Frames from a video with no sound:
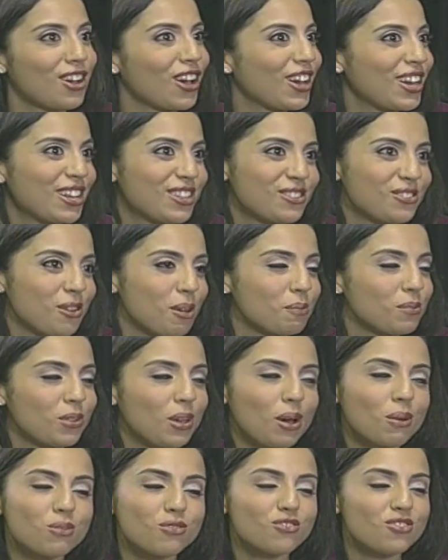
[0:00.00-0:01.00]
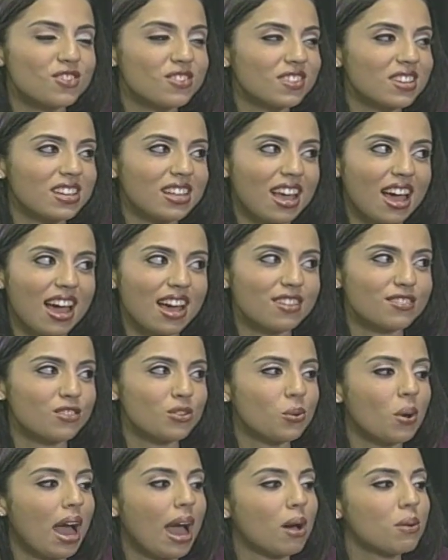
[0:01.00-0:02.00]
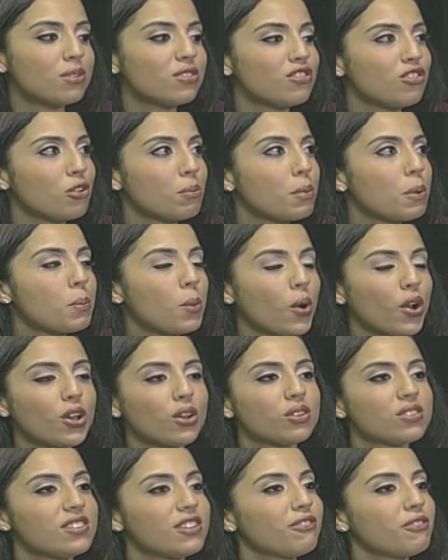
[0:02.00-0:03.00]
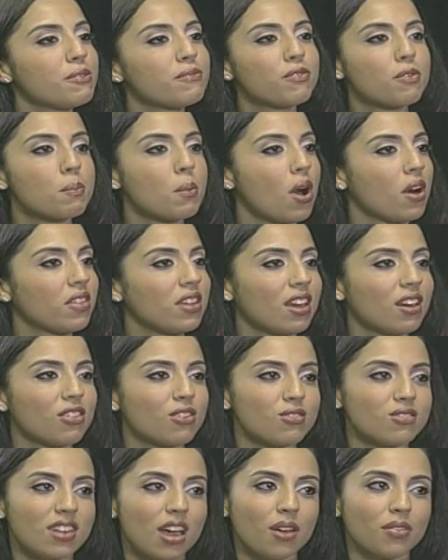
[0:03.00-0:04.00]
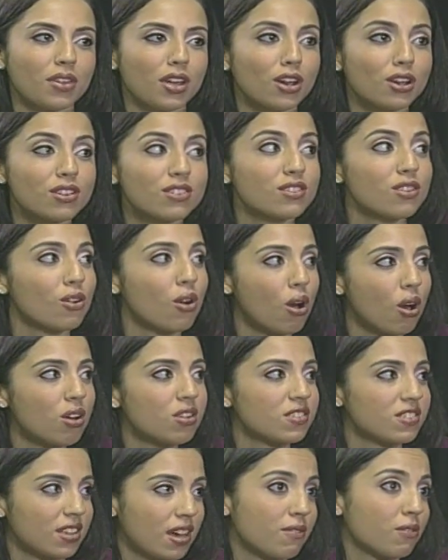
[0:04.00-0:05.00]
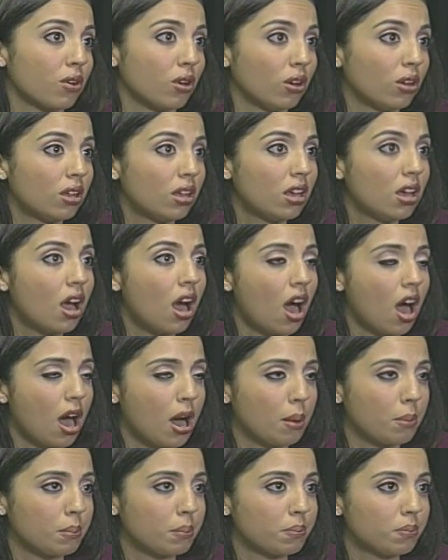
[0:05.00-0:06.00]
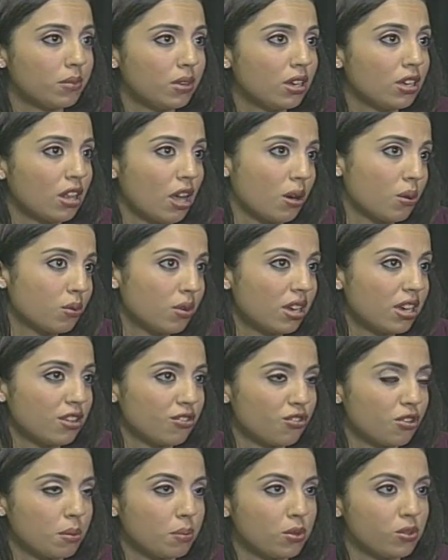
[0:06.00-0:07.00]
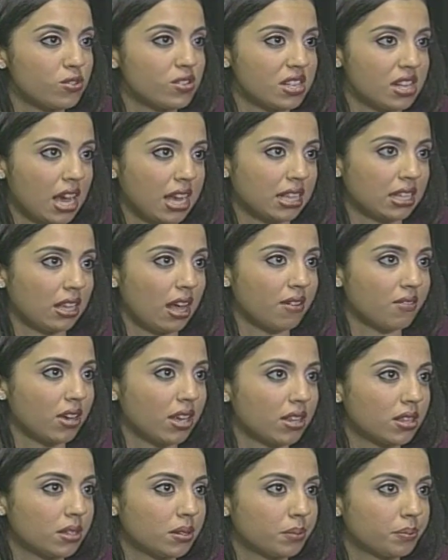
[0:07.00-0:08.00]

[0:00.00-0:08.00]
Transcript: Sorry to interrupt you. I was just going to ask you, how is your memorial different from all the others out there? Because there are several, you know, in tribute to 9/11.